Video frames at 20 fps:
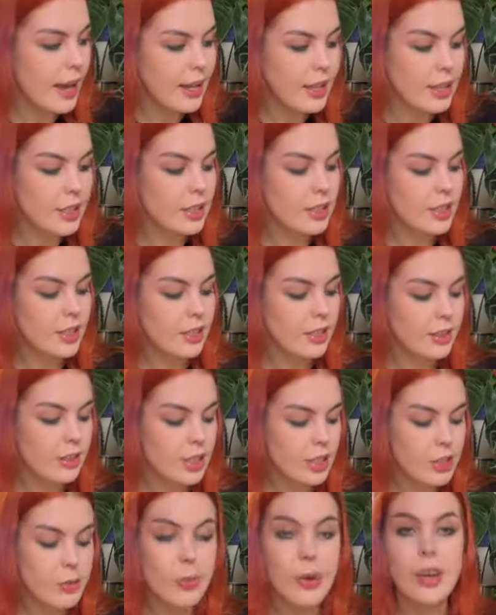And
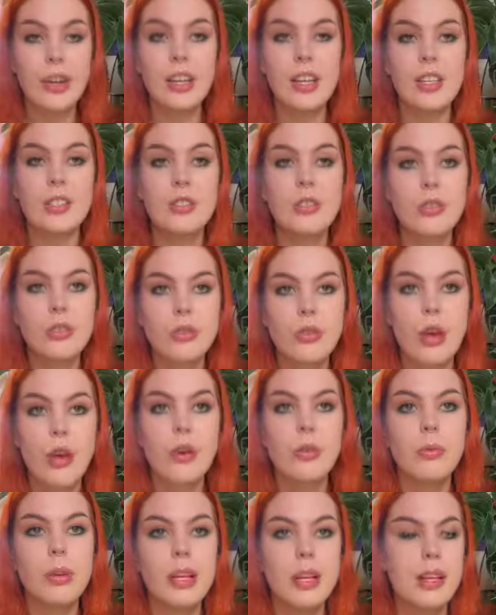this one is
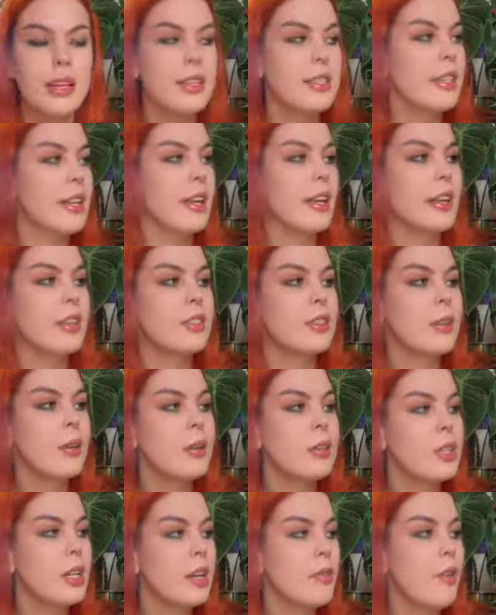so easy. As long
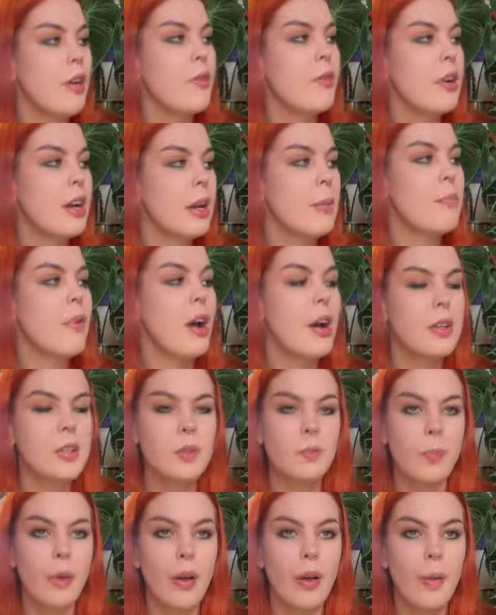as you give it a really bright
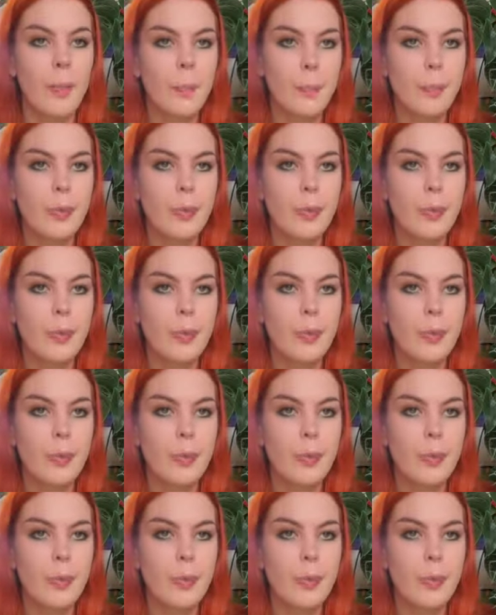spot,